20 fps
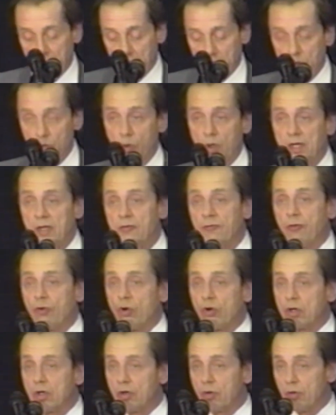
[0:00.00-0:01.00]

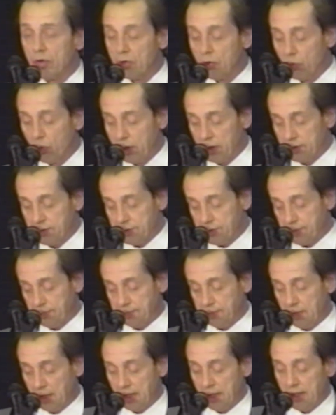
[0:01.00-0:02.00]
24 career wins,
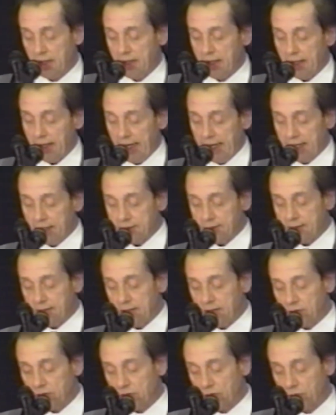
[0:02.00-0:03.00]

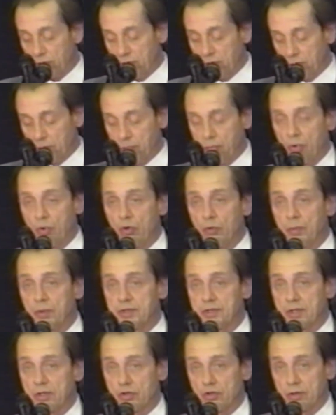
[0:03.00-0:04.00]
18 career pole
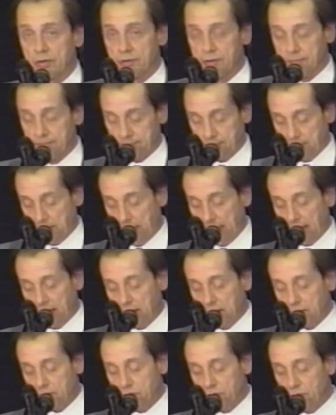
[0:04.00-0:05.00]
positions,
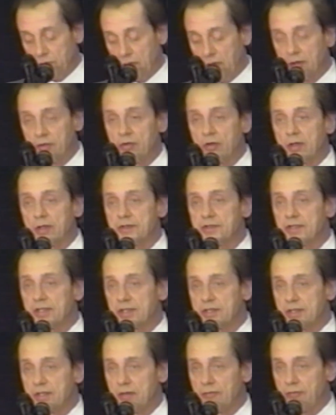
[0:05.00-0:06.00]

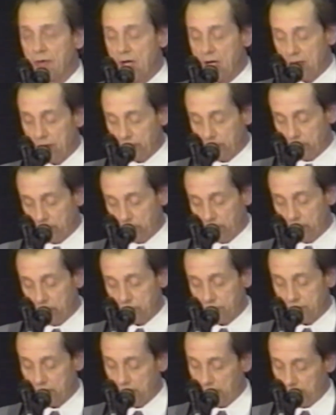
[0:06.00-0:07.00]
265
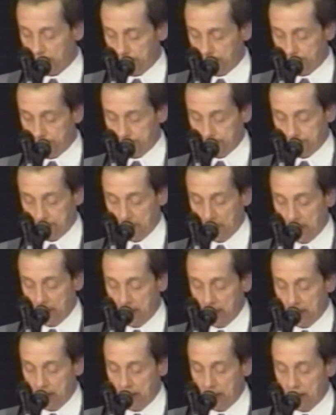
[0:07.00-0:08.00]
career starts.
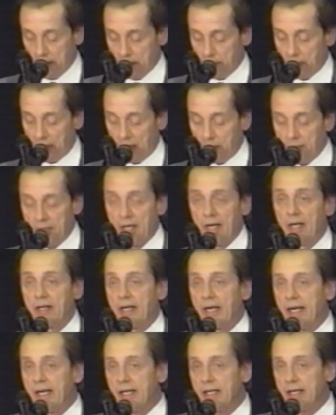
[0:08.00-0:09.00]
Bobby
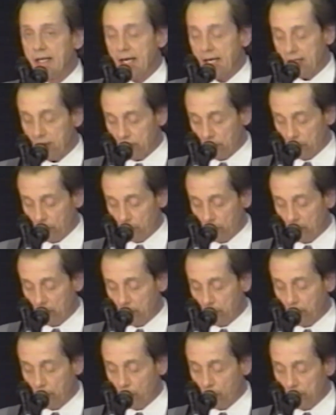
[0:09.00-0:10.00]
had 88
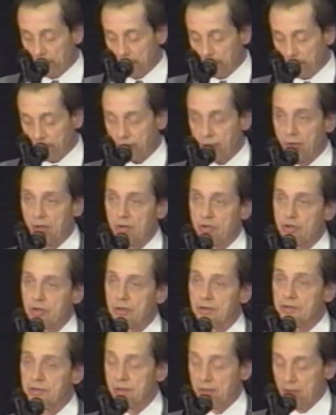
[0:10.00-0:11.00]
career podium
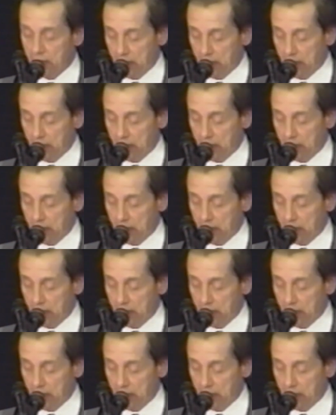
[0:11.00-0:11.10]
finishes,